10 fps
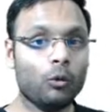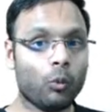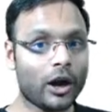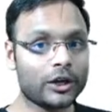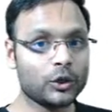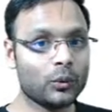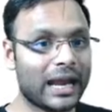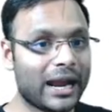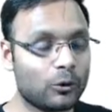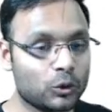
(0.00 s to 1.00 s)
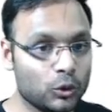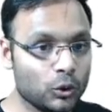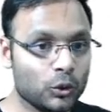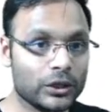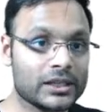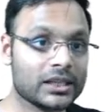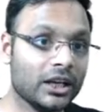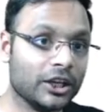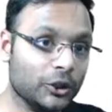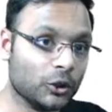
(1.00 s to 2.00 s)
what you will have to do is
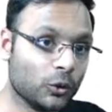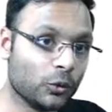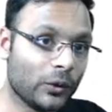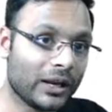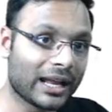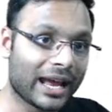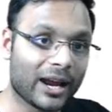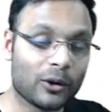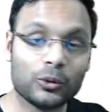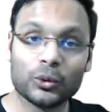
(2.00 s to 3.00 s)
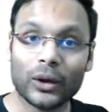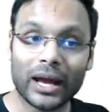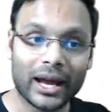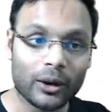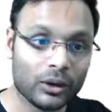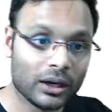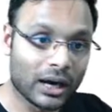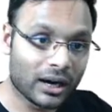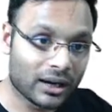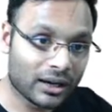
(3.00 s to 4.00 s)
you will have to have
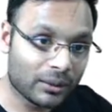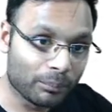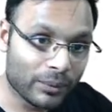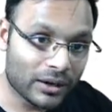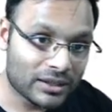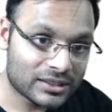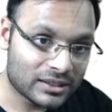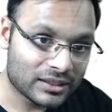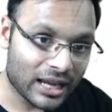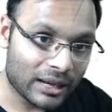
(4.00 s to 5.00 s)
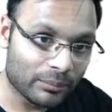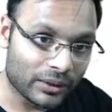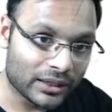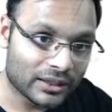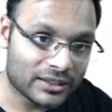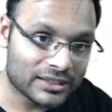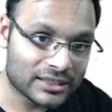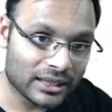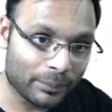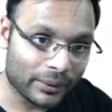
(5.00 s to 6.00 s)
a burst time written
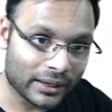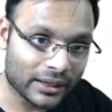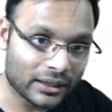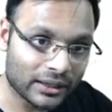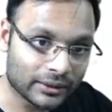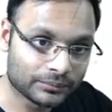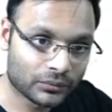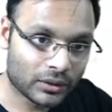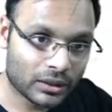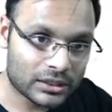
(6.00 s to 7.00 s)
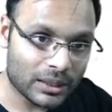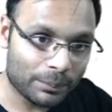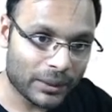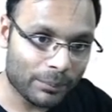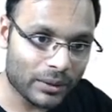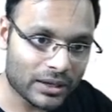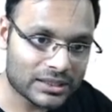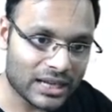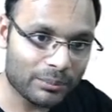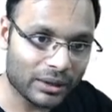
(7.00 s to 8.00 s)
separately. Sabke
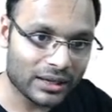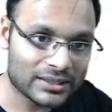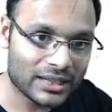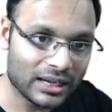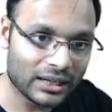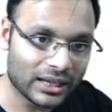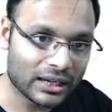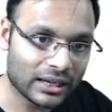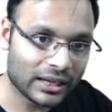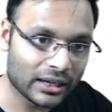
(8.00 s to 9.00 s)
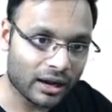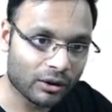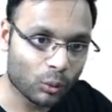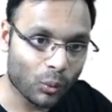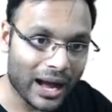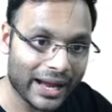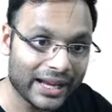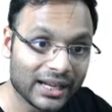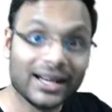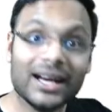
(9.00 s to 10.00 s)
burst time alag se likh lena.
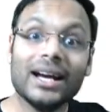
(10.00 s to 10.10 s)
Why?